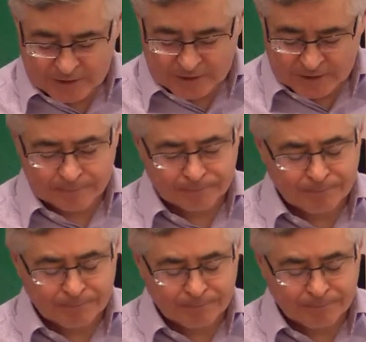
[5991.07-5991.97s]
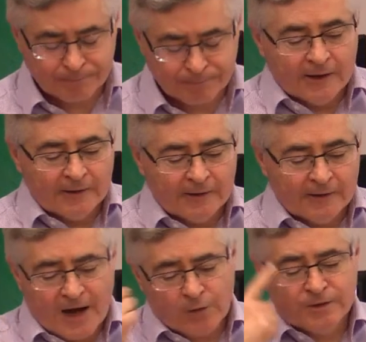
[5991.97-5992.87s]
committee. If
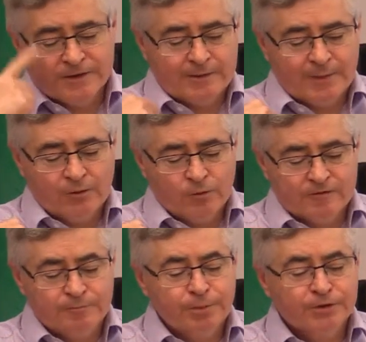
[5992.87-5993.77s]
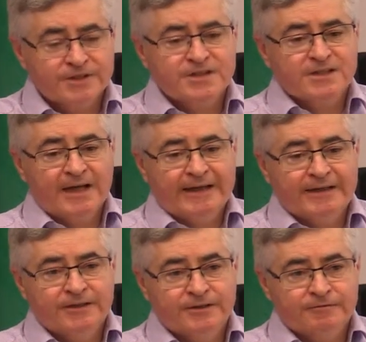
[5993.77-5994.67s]
I were them, I would have put it
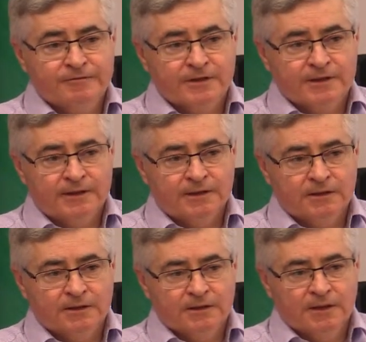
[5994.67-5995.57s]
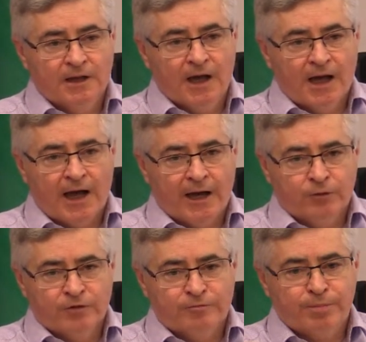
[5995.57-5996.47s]
slightly differently. I
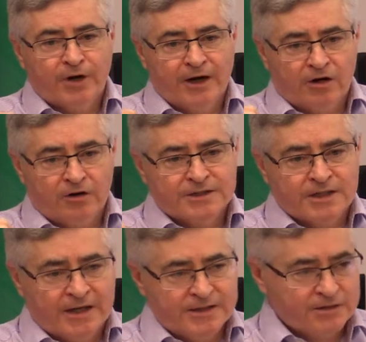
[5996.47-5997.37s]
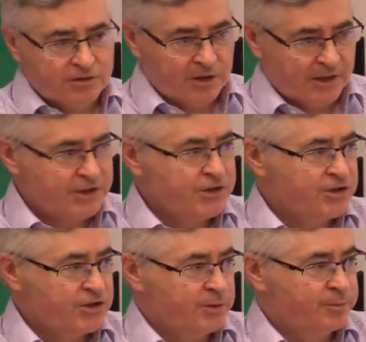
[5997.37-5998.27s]
would have prioritized the
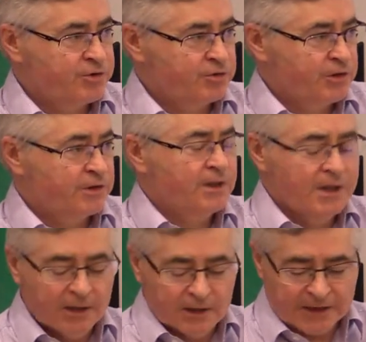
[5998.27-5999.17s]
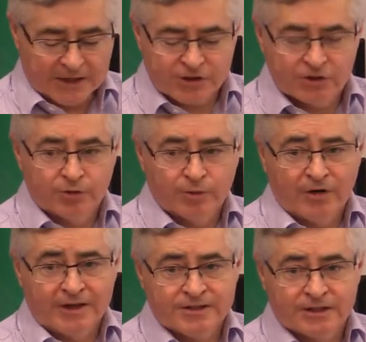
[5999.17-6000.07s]
relationship between national human
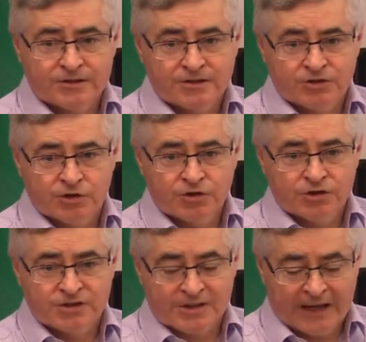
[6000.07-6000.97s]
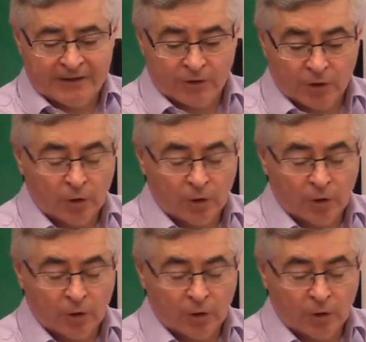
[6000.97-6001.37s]
rights institutions and their